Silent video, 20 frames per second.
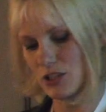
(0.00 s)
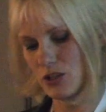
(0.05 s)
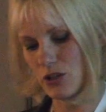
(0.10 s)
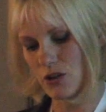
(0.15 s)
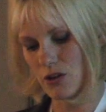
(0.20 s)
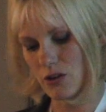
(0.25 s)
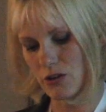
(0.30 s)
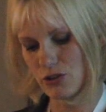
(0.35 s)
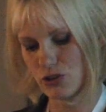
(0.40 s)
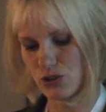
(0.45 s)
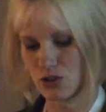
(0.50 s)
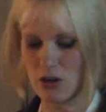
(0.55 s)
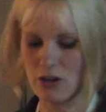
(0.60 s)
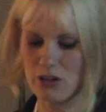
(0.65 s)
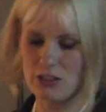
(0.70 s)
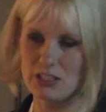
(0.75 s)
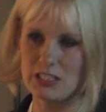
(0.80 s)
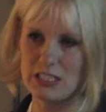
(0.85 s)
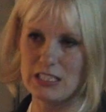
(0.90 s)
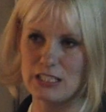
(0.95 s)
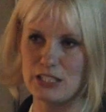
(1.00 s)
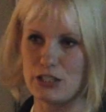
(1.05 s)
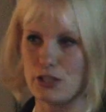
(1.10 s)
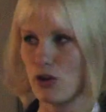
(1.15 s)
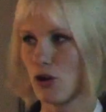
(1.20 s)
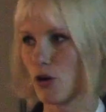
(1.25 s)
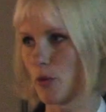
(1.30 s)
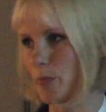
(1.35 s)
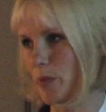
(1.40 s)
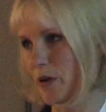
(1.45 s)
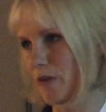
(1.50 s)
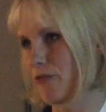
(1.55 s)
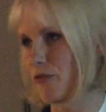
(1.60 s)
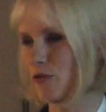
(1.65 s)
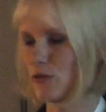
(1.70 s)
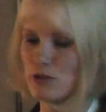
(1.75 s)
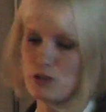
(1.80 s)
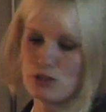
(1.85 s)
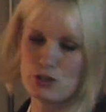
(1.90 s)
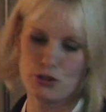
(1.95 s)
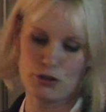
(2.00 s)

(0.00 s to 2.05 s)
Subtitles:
your charges, your buffers,